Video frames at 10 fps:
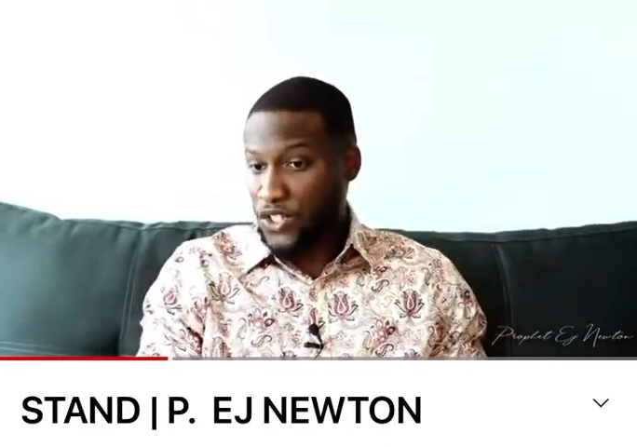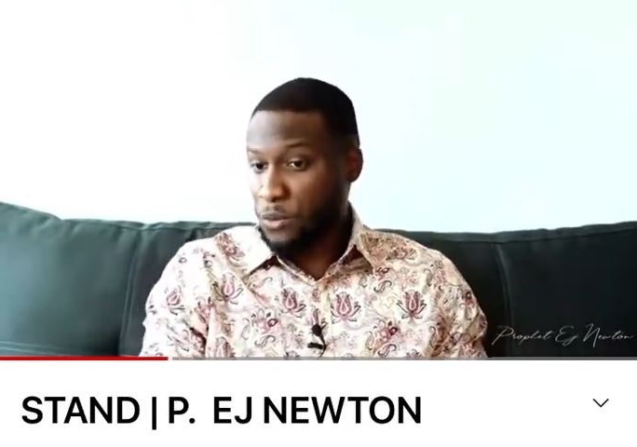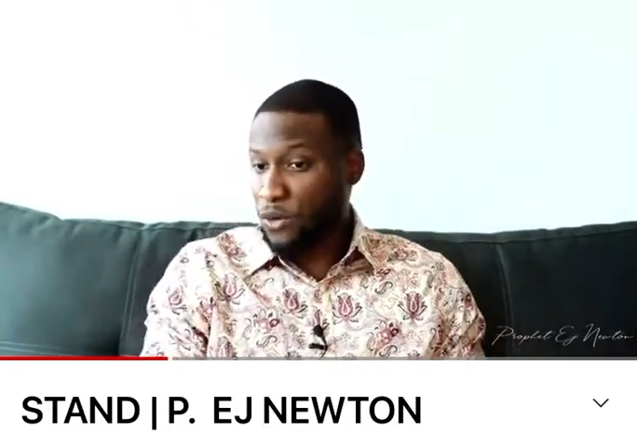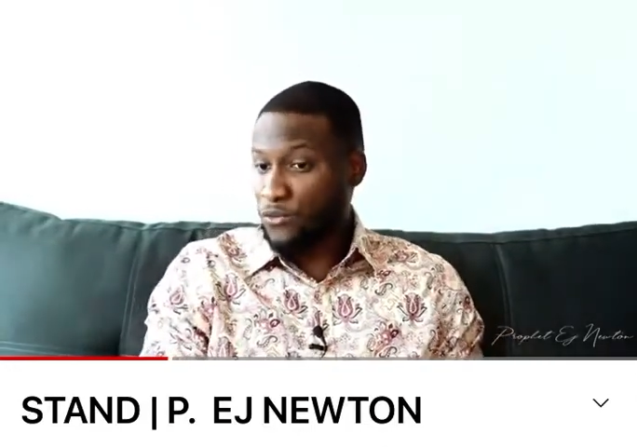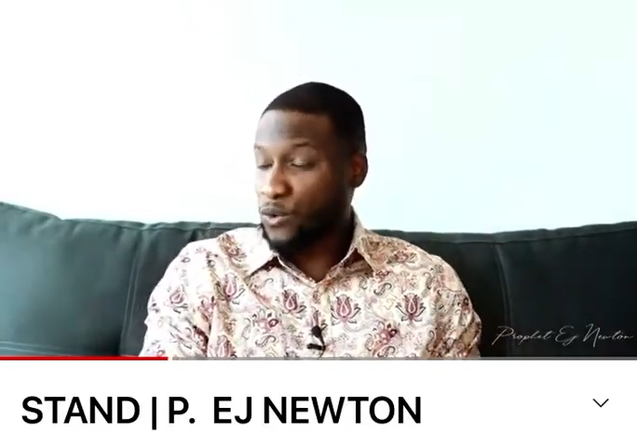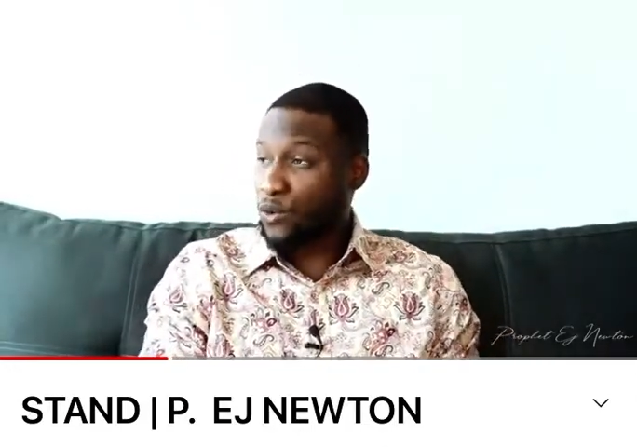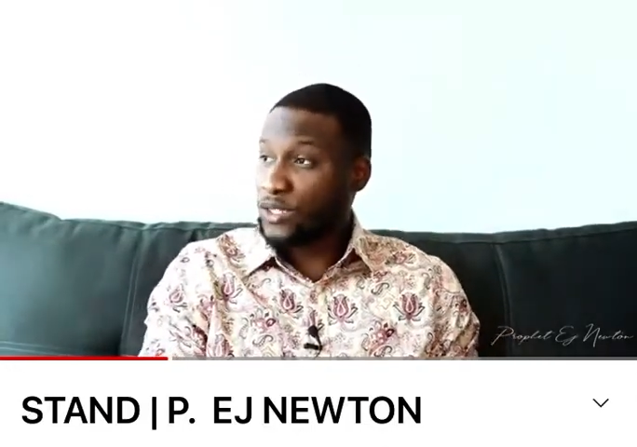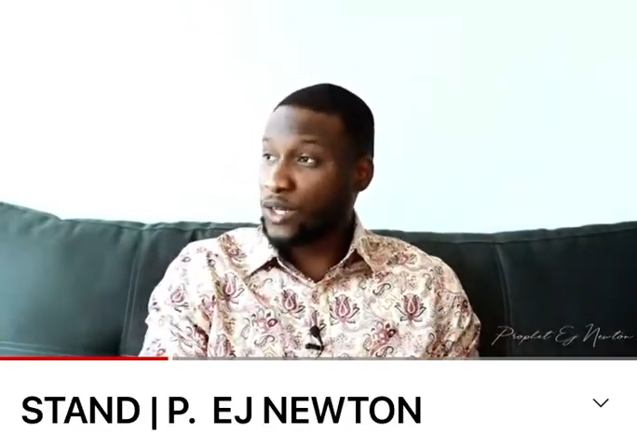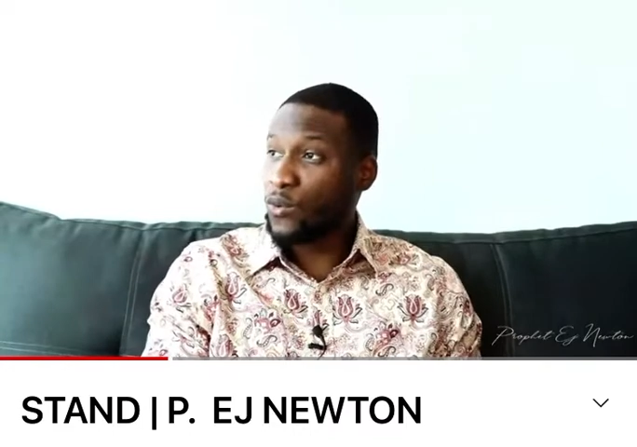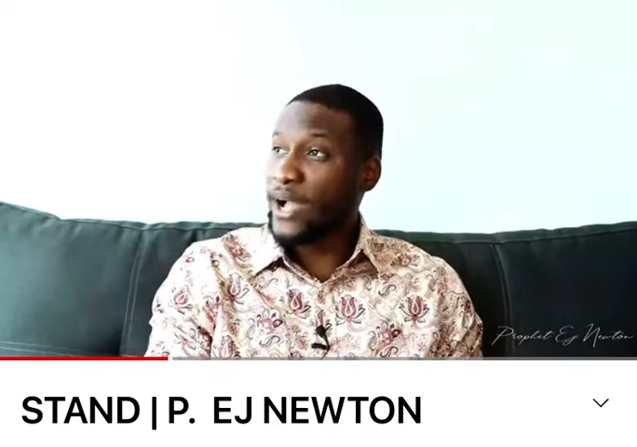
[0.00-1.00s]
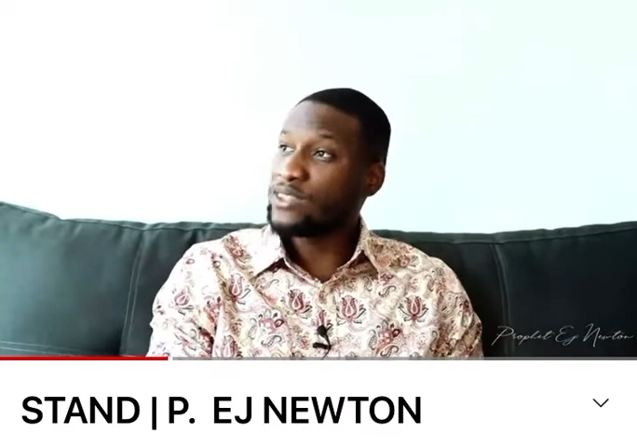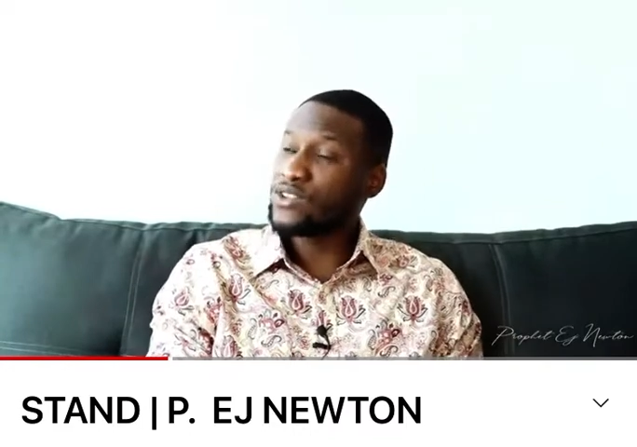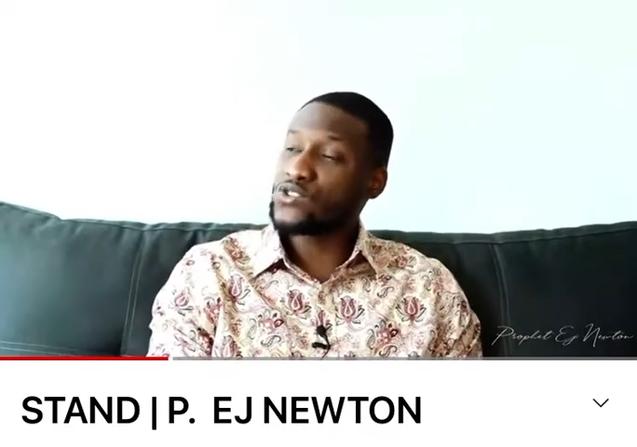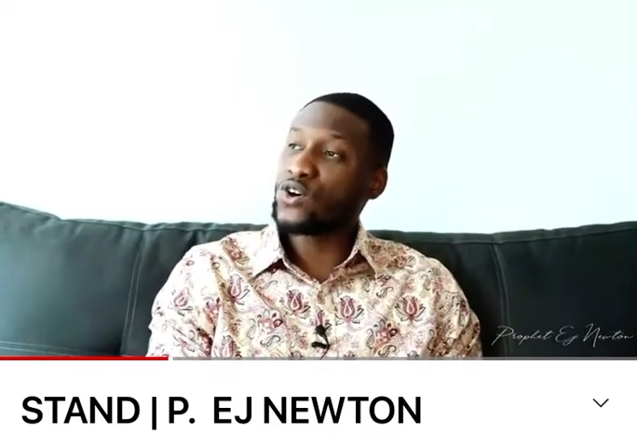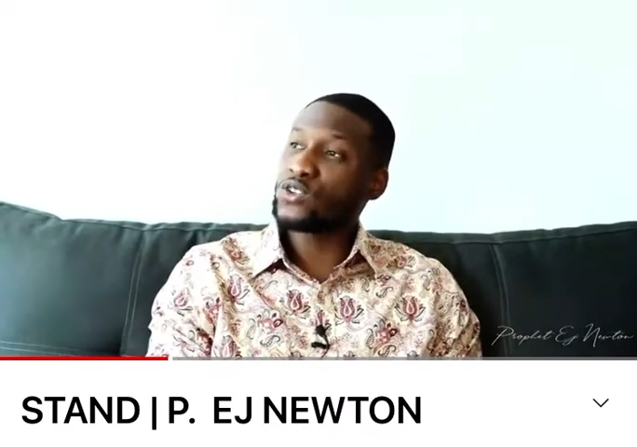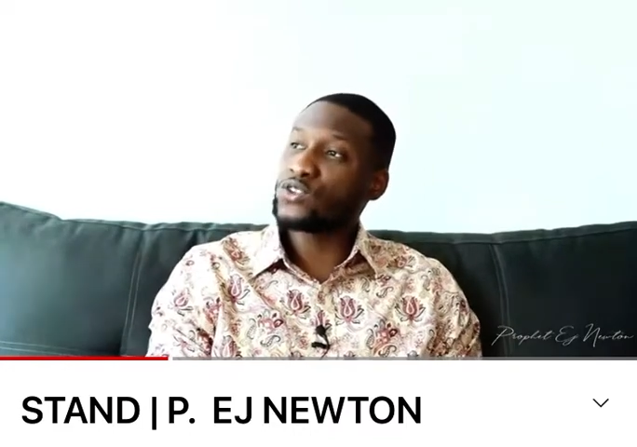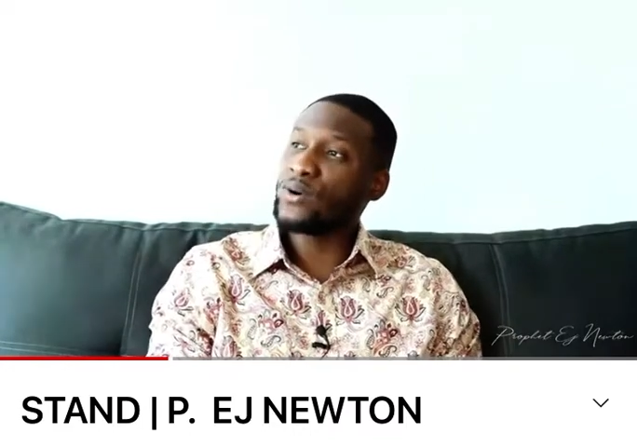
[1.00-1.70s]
Some of you wonder, why does God not,